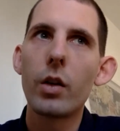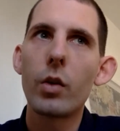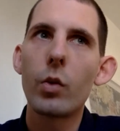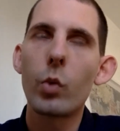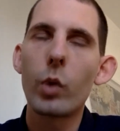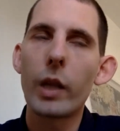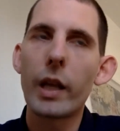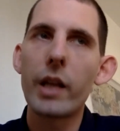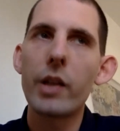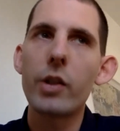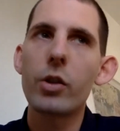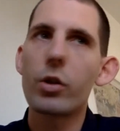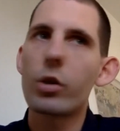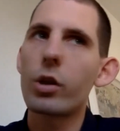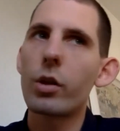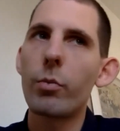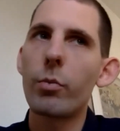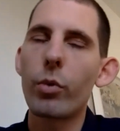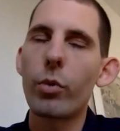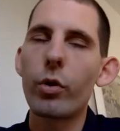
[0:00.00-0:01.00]

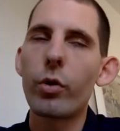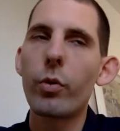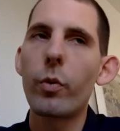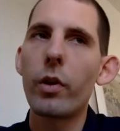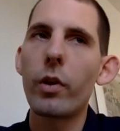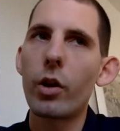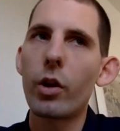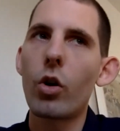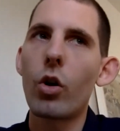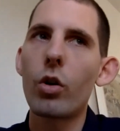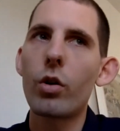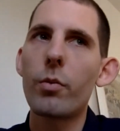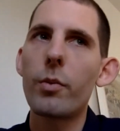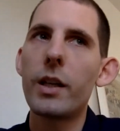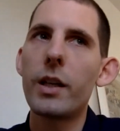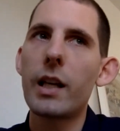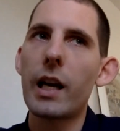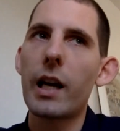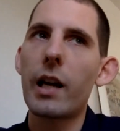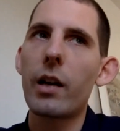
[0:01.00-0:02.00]
relationship both with
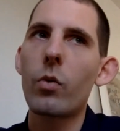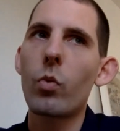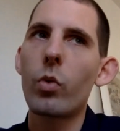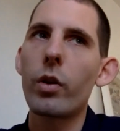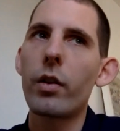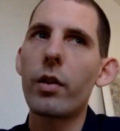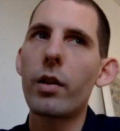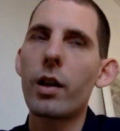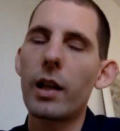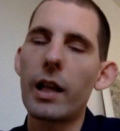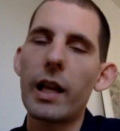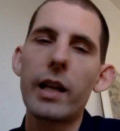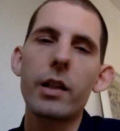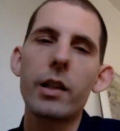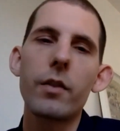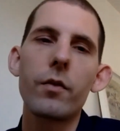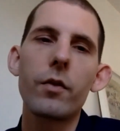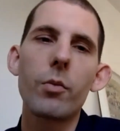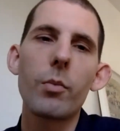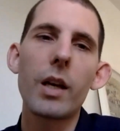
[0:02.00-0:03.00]
economy and with
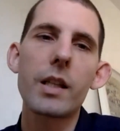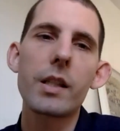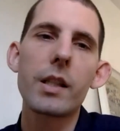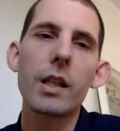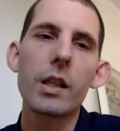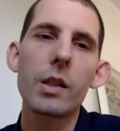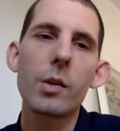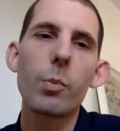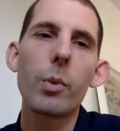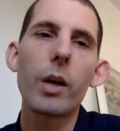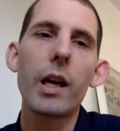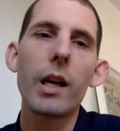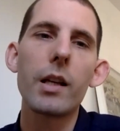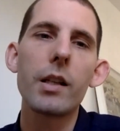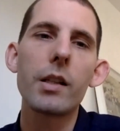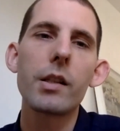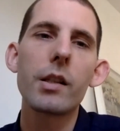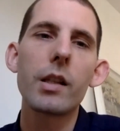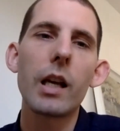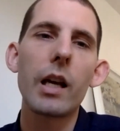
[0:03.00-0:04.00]
collective domestic
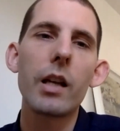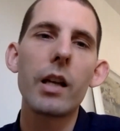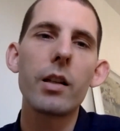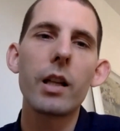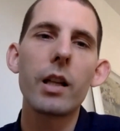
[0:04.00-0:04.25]
space, and